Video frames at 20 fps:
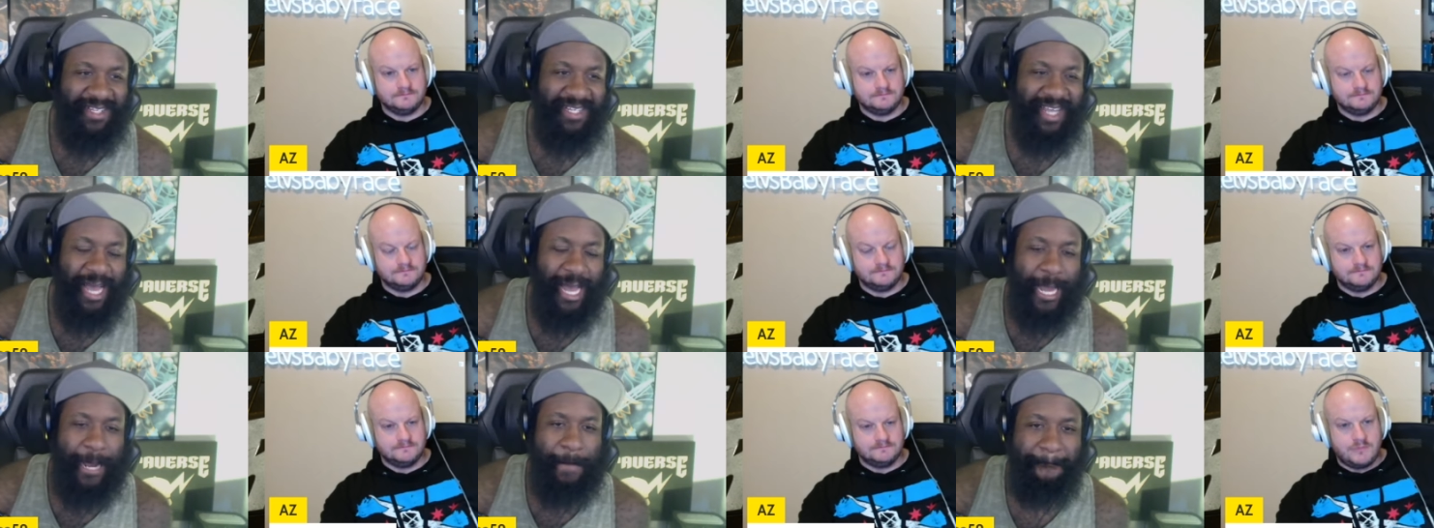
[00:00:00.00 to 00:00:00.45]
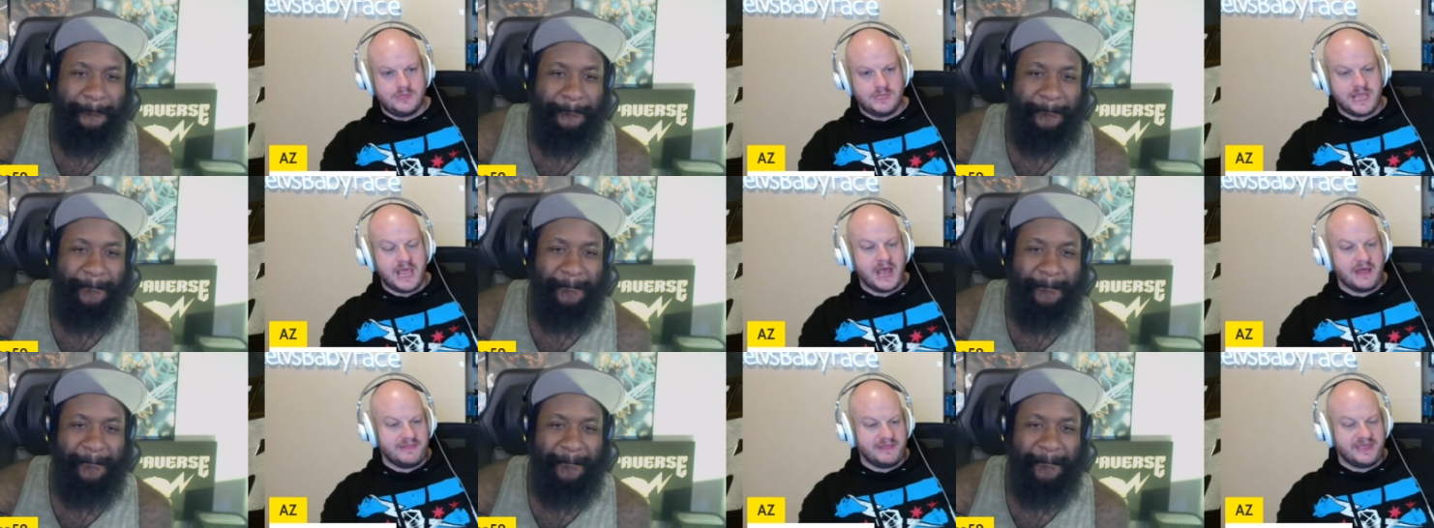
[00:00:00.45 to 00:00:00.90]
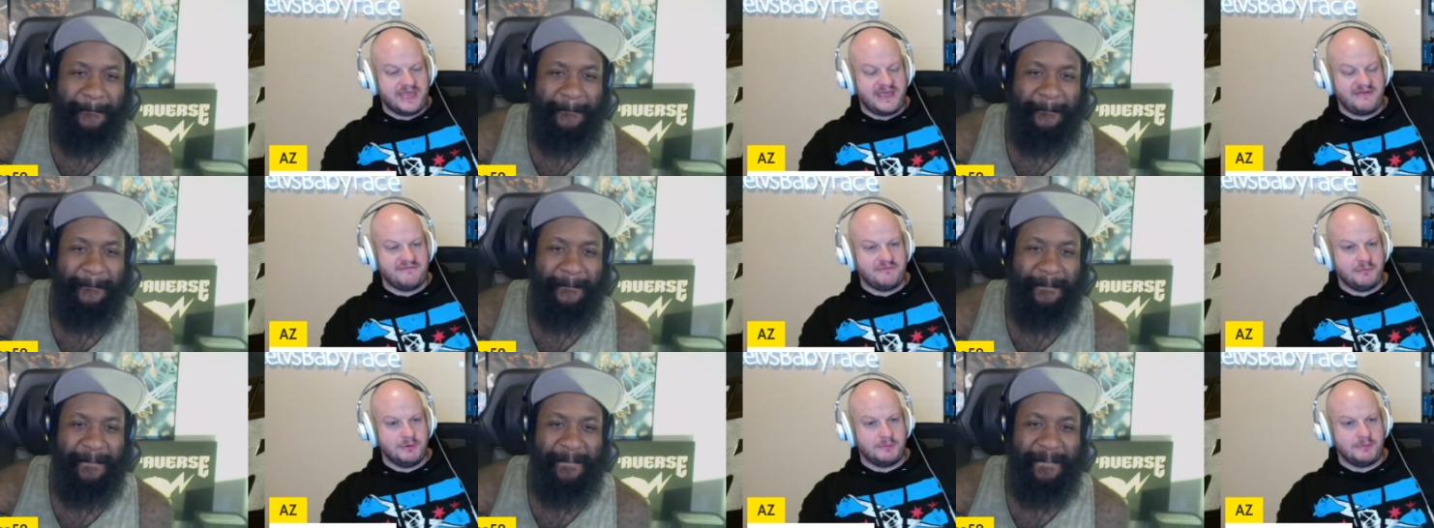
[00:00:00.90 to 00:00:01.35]
Speaker 1: guy? Yeah, they
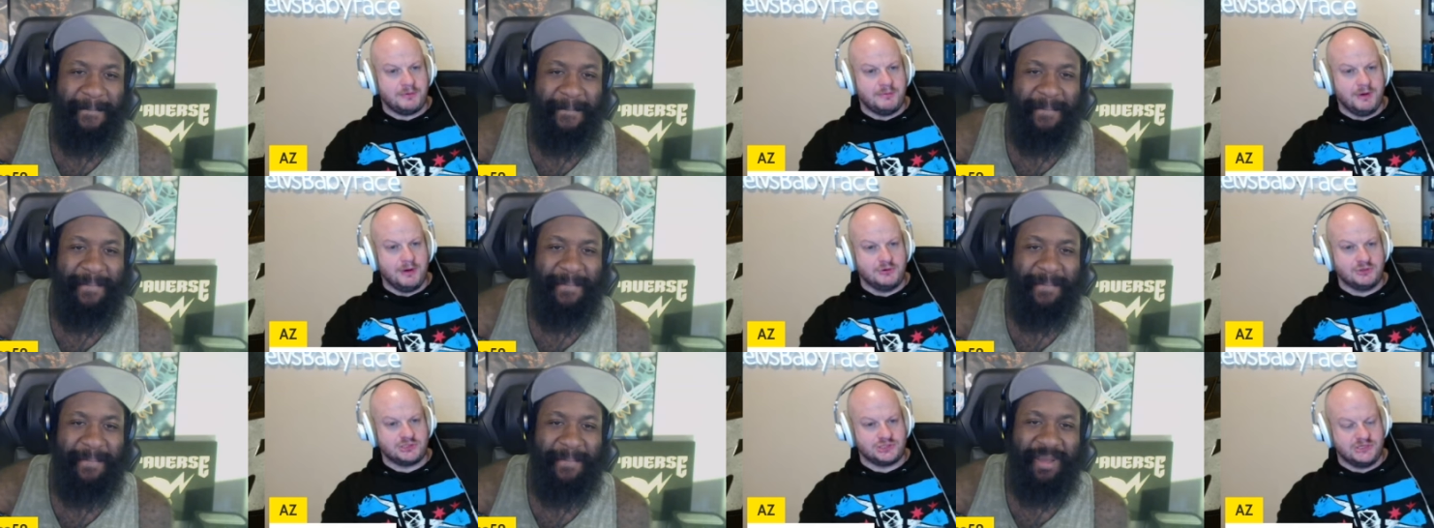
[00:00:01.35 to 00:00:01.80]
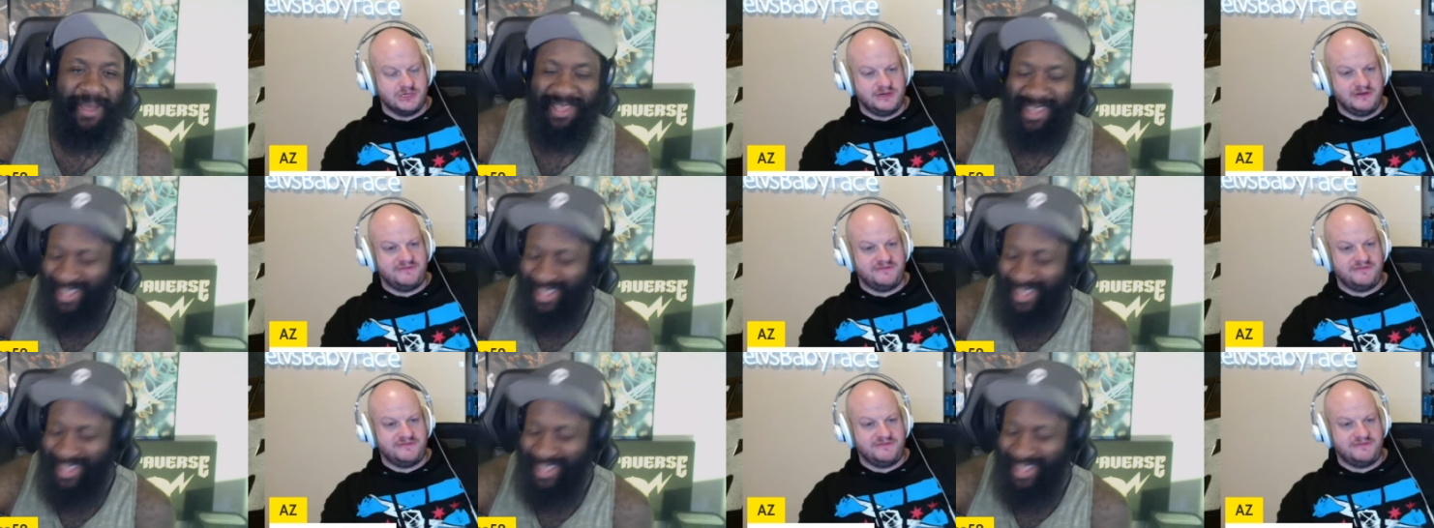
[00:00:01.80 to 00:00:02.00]
gave him a promotion in the